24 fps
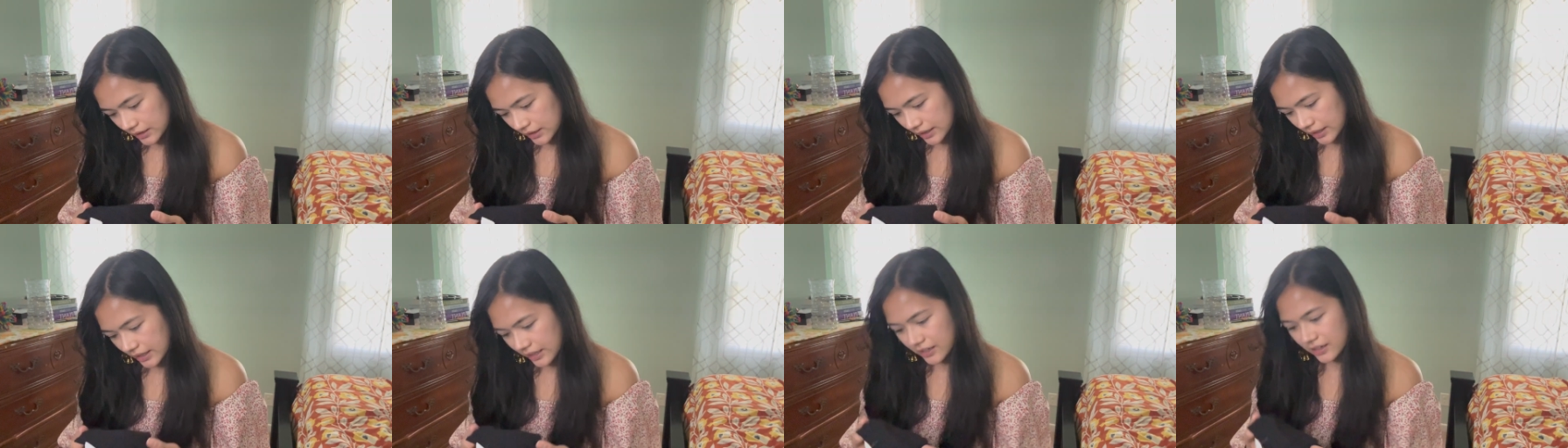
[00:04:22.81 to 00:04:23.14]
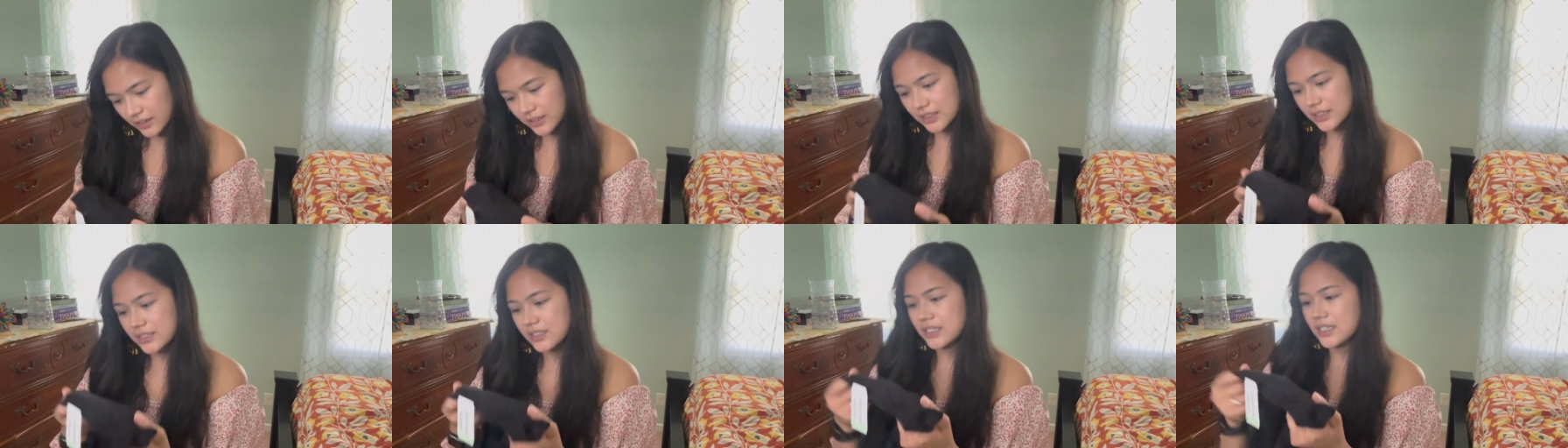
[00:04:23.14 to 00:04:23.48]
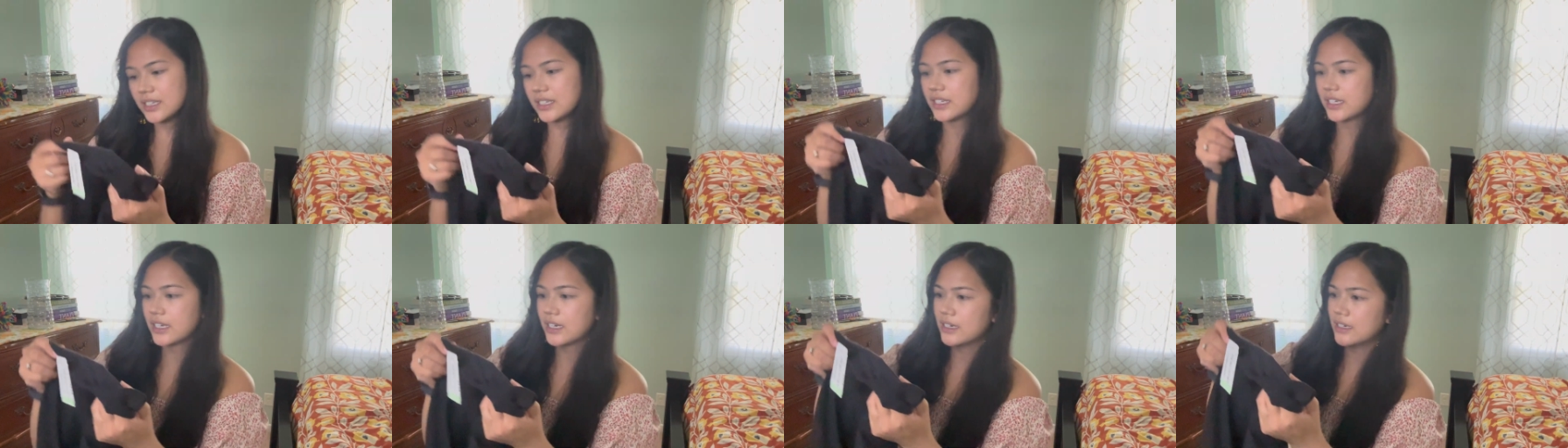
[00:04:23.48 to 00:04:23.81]
I honestly
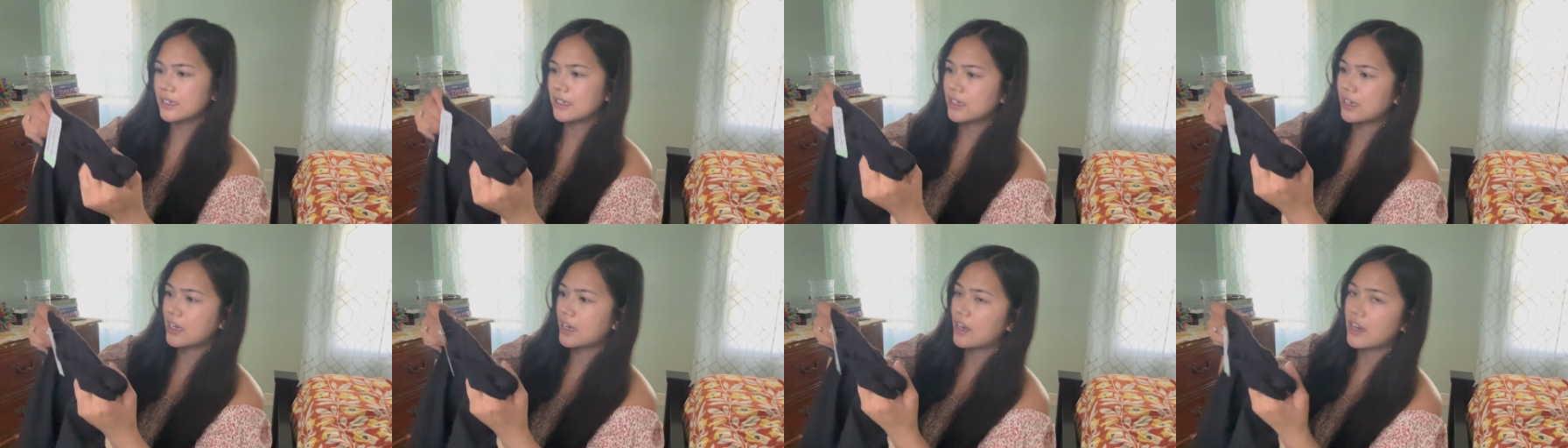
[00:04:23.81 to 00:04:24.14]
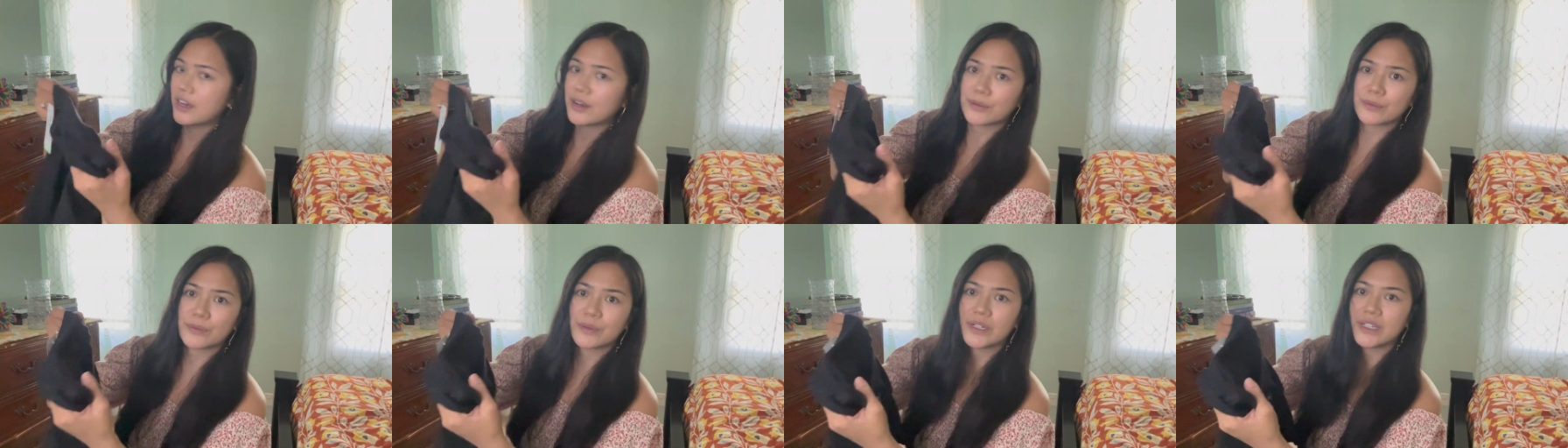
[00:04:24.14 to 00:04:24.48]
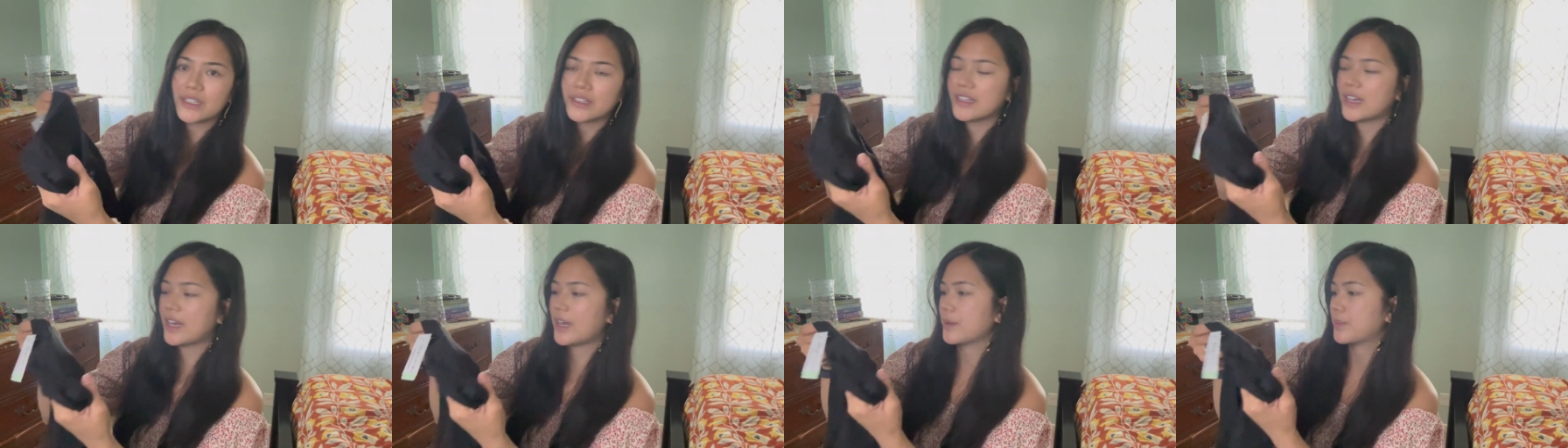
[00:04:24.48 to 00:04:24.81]
cannot
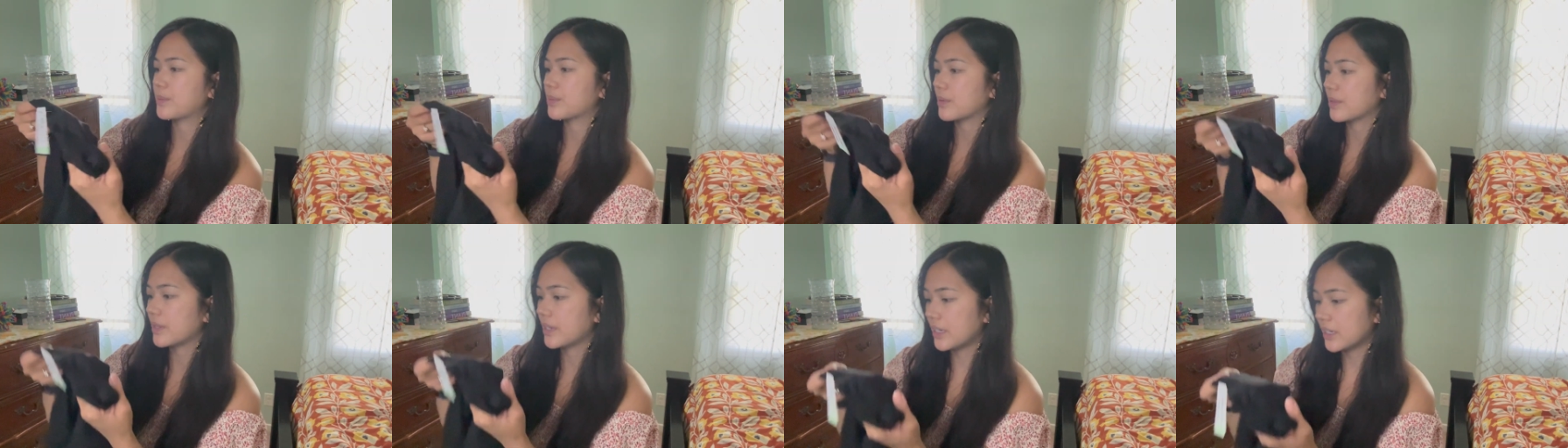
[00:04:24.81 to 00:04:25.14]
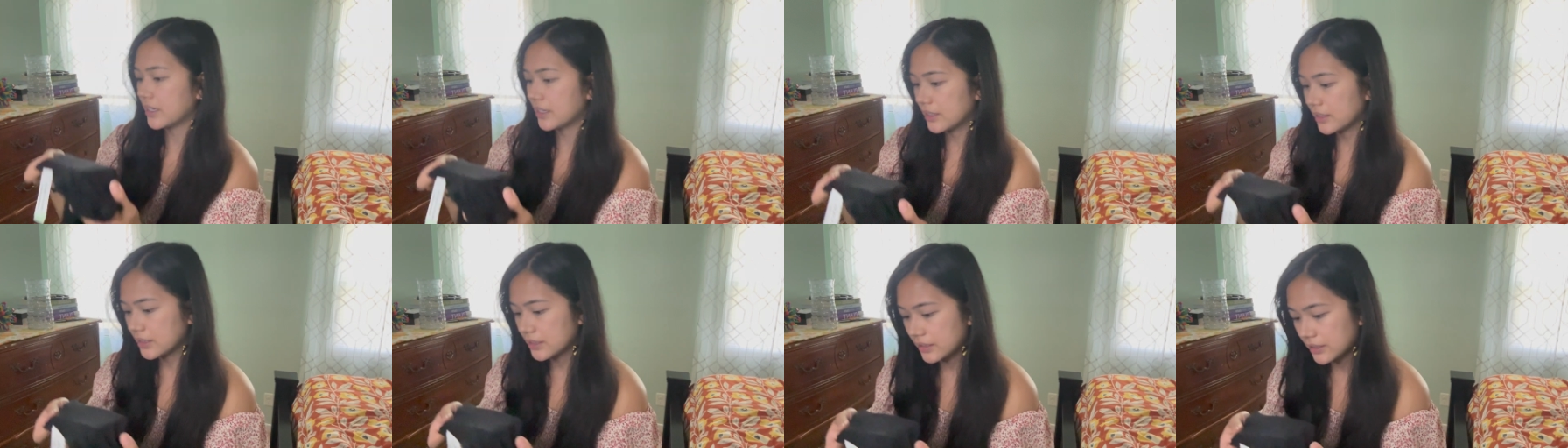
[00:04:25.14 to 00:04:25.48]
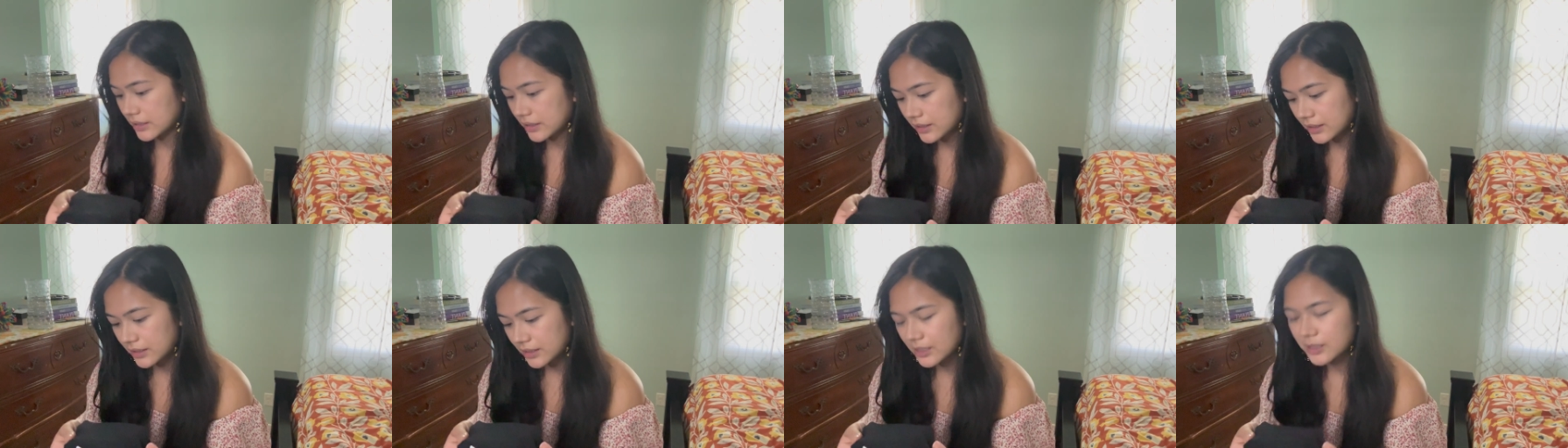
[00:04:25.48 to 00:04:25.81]
read that brand.
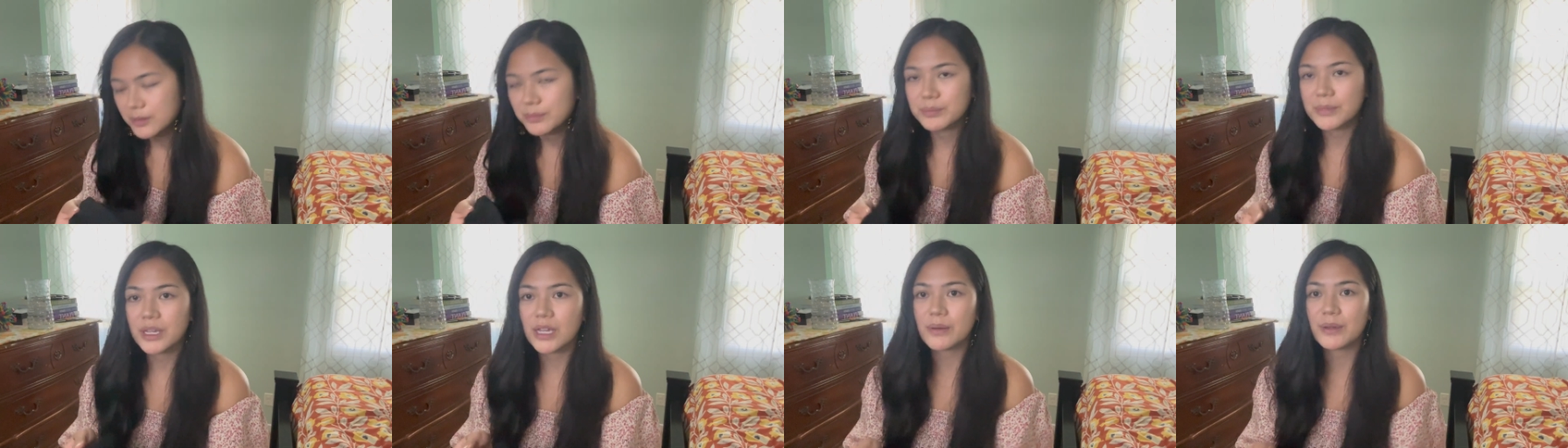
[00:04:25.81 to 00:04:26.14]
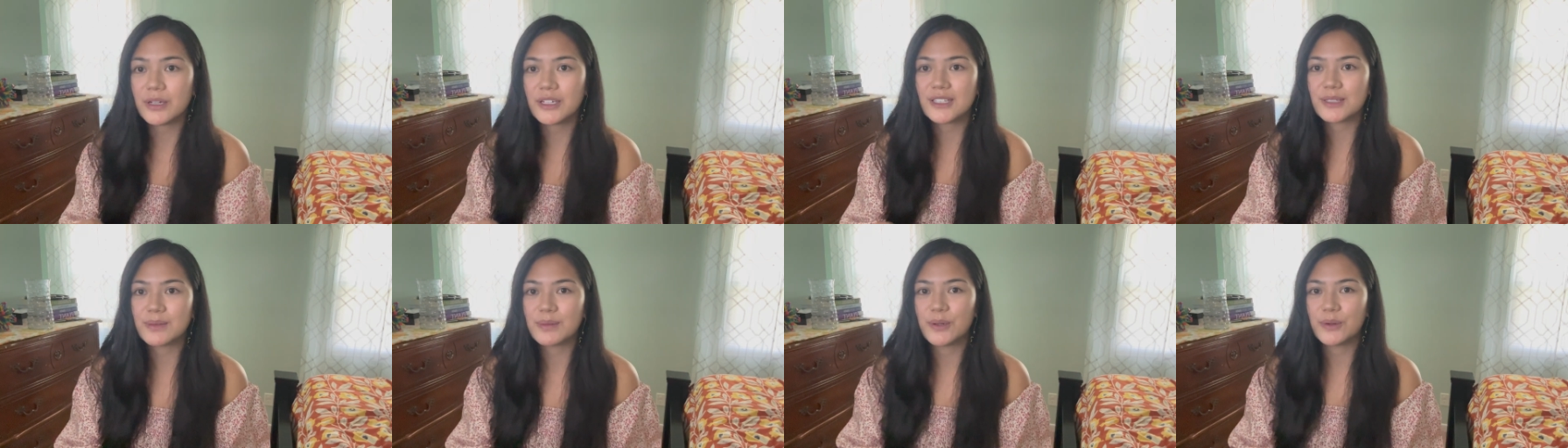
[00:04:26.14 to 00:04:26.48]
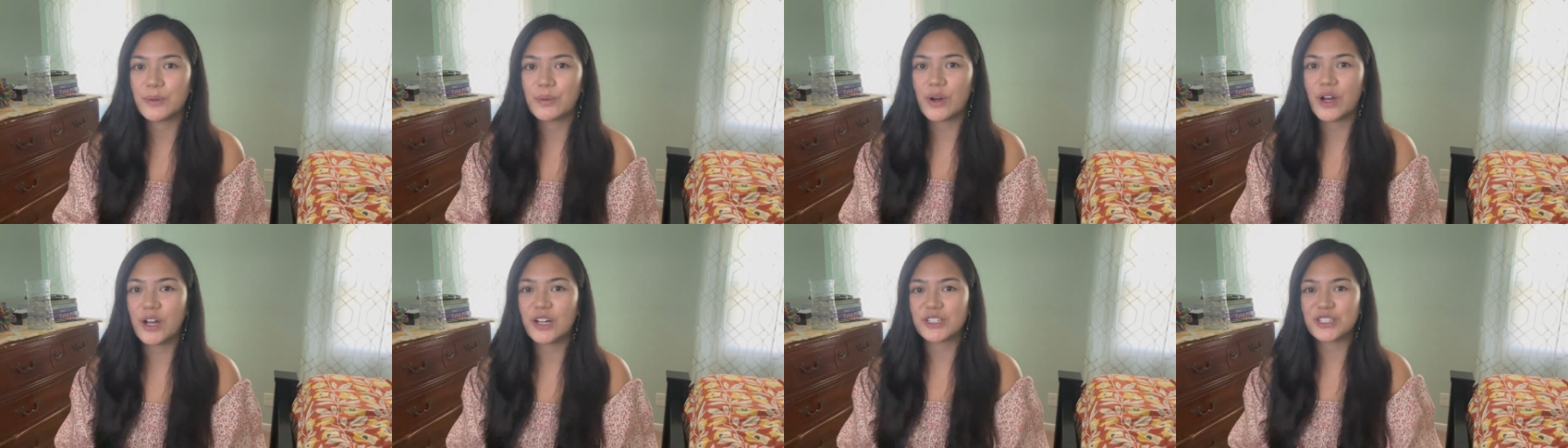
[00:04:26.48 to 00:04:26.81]
Maybe it's been
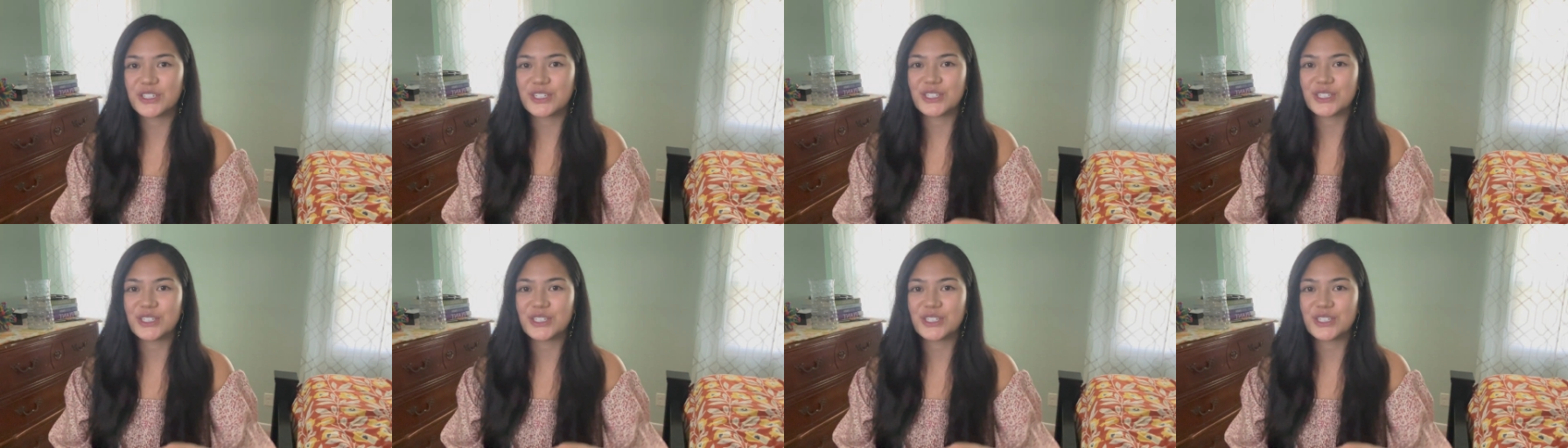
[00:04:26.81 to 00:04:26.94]
washed